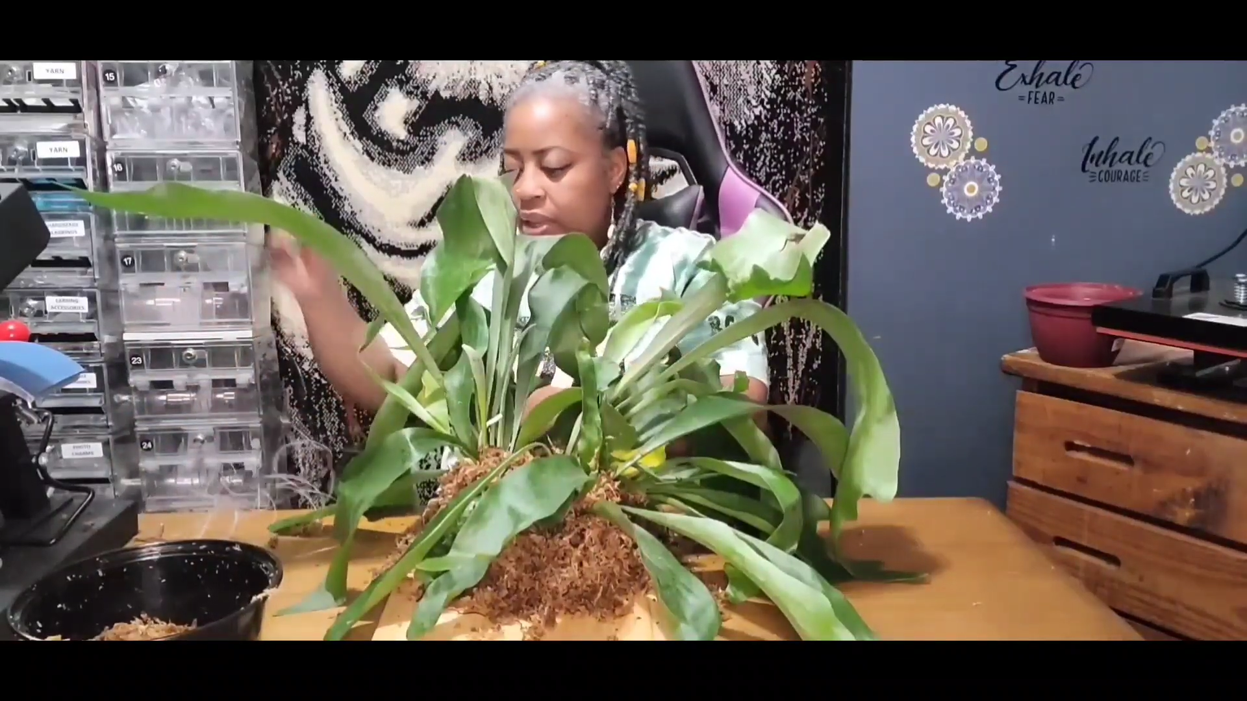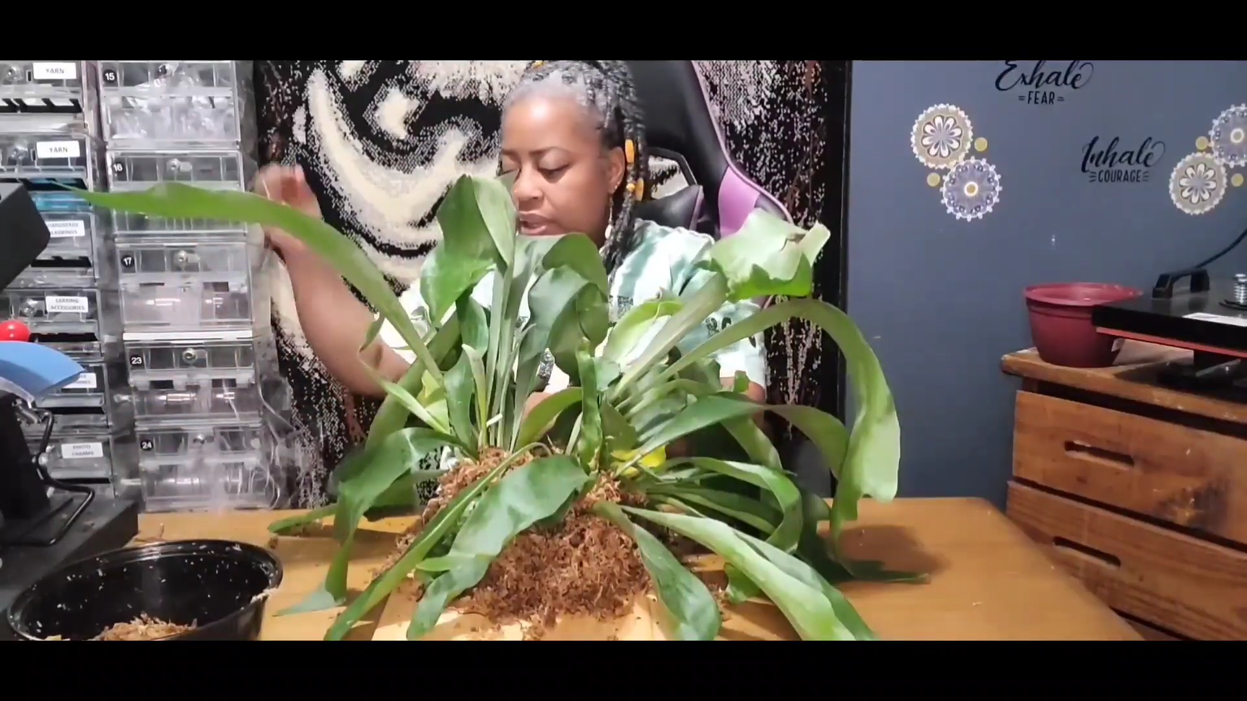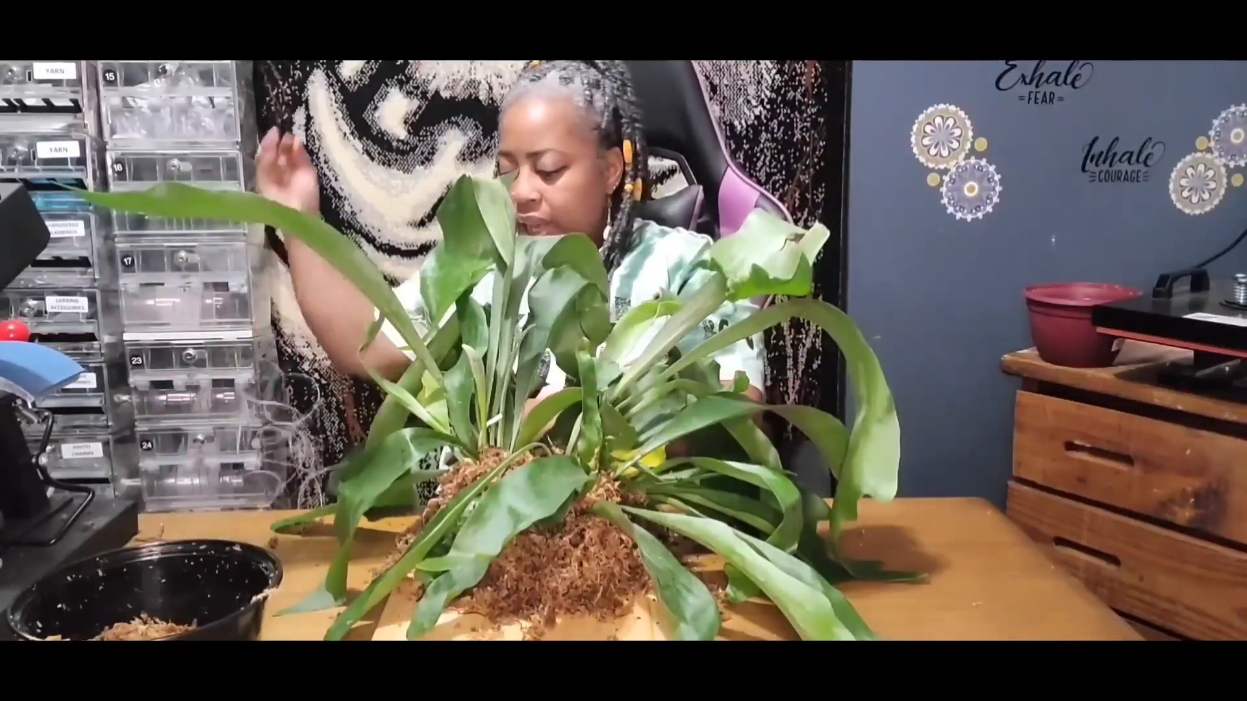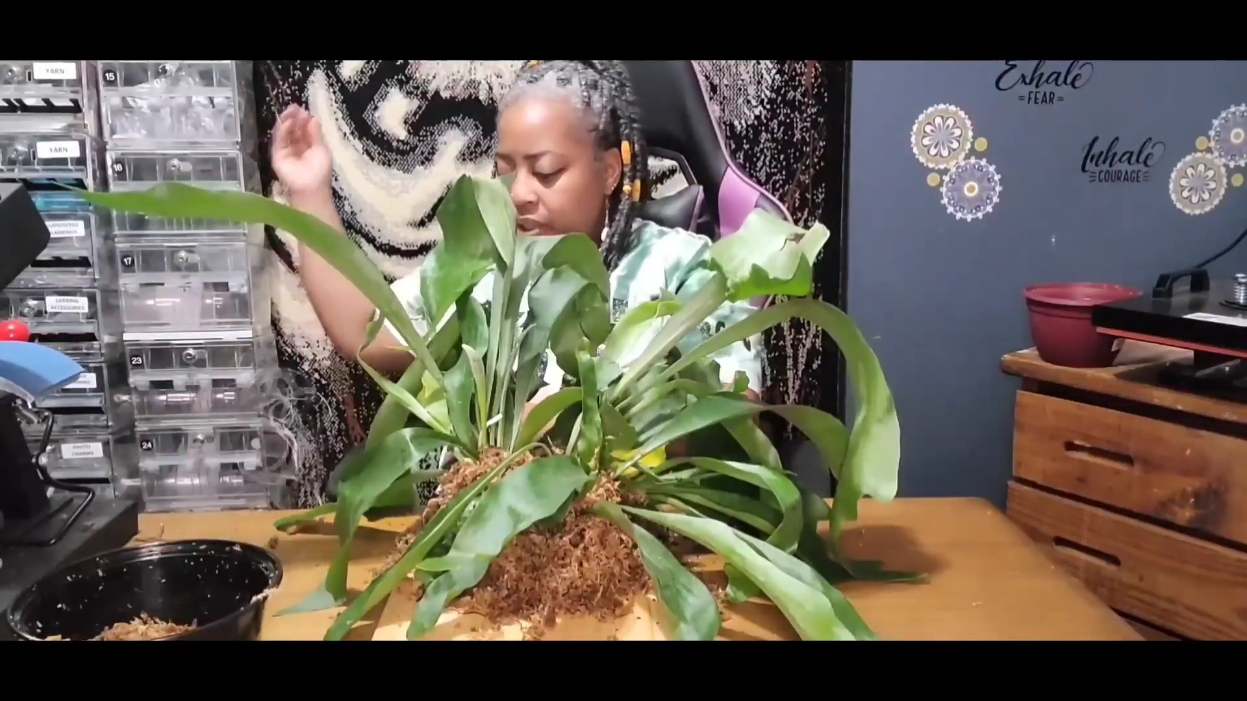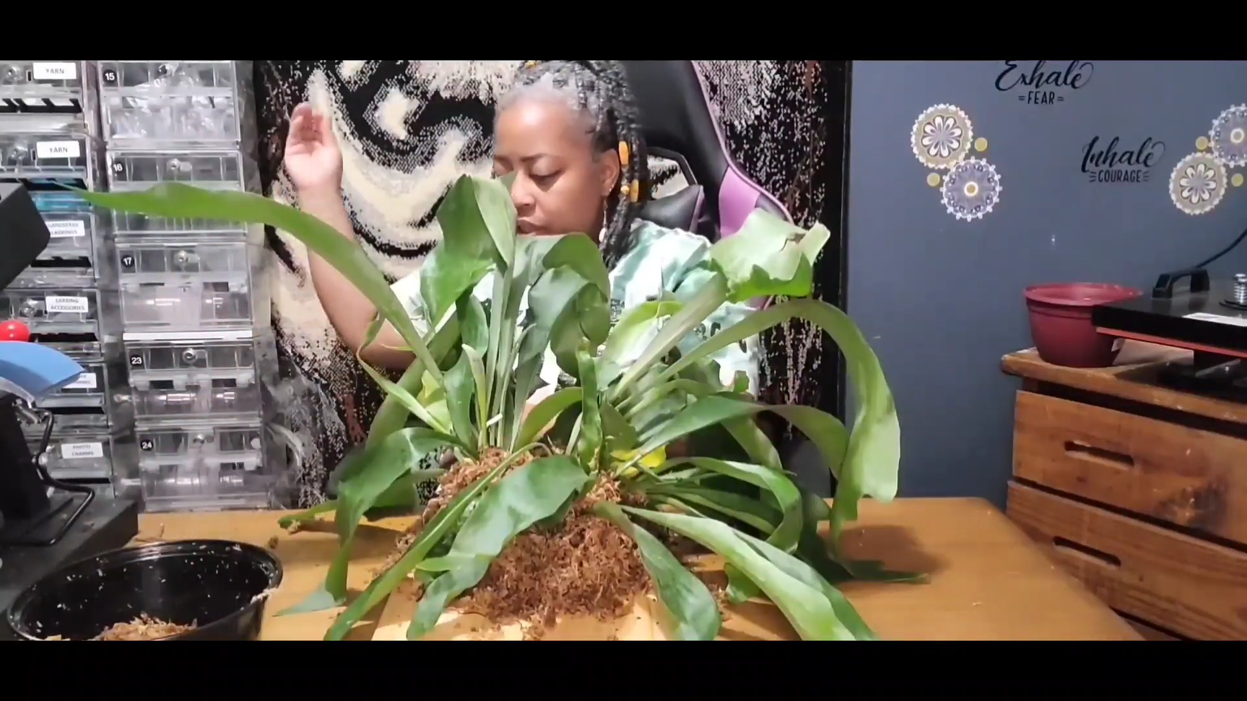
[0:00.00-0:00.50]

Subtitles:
that's the